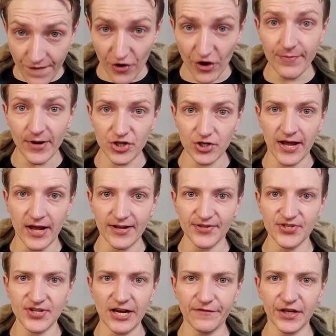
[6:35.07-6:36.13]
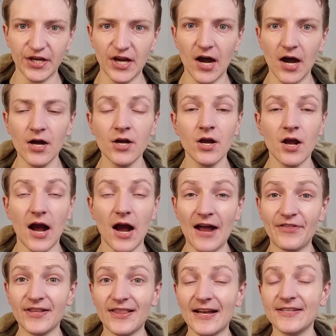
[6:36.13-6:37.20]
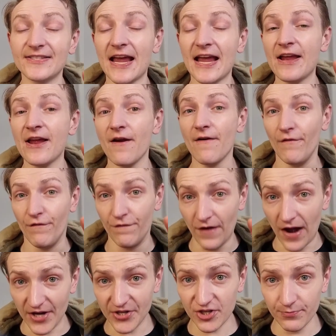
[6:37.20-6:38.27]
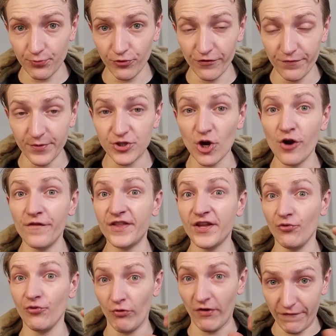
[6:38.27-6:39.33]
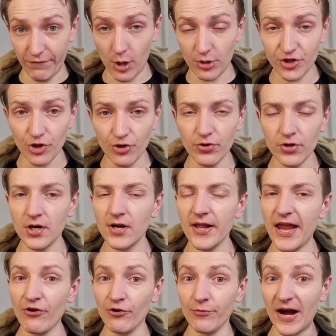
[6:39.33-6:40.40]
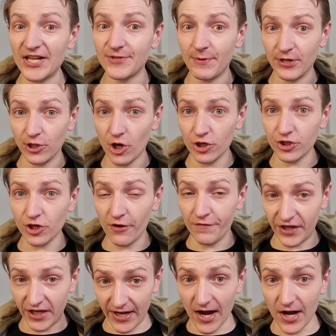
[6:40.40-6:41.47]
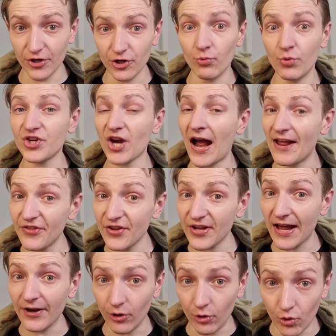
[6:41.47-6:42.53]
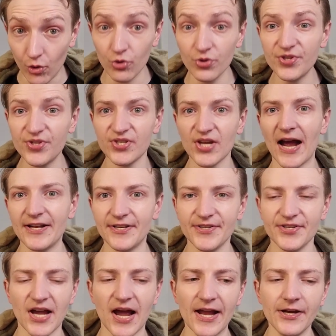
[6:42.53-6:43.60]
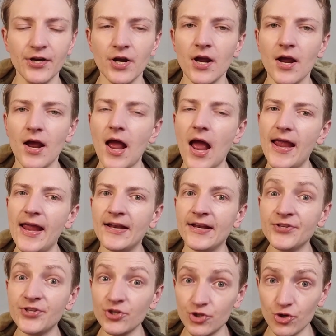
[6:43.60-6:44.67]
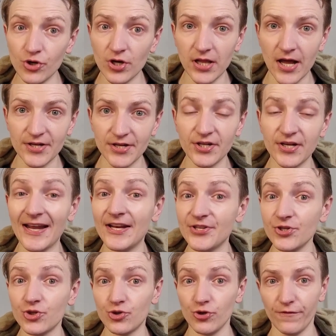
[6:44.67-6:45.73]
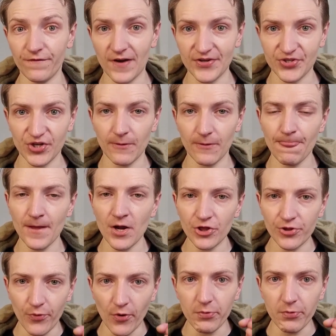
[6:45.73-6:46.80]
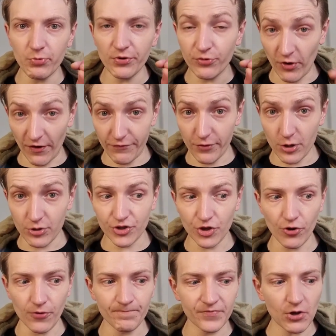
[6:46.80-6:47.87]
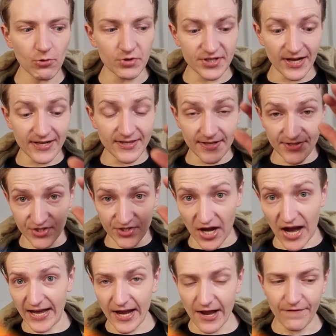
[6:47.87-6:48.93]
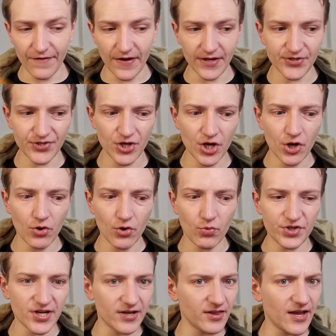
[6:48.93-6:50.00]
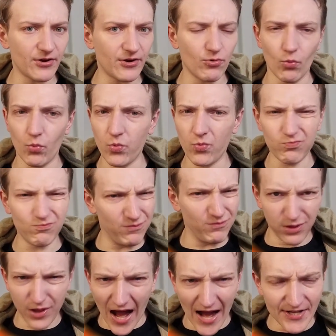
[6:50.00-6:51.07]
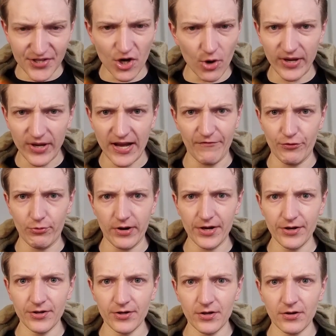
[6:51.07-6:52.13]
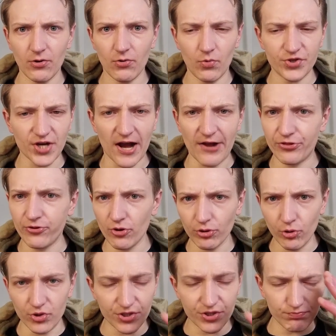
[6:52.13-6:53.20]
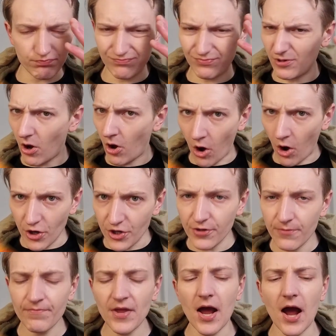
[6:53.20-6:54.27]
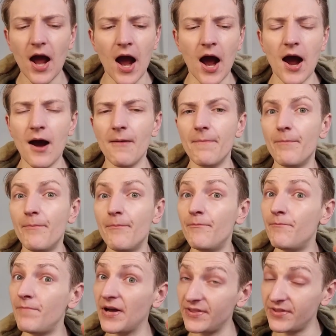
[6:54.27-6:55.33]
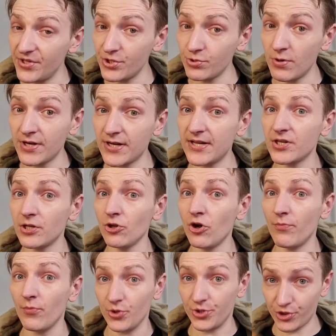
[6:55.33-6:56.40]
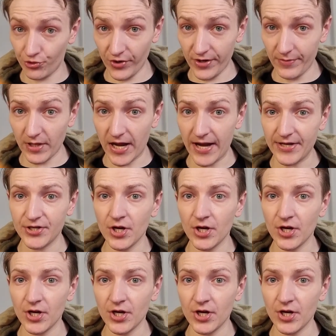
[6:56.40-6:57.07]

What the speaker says: much like the side of the car. I think that is a vast improvement over the Revuelto. It reminds me a lot of the Gallardo, which I think had a good side design. It isn't too cluttered, it isn't too fussy. The problem with the Revuelto was it had these side vents, which had like lines going everywhere, which I thought looked odd. But this one is a lot more streamlined,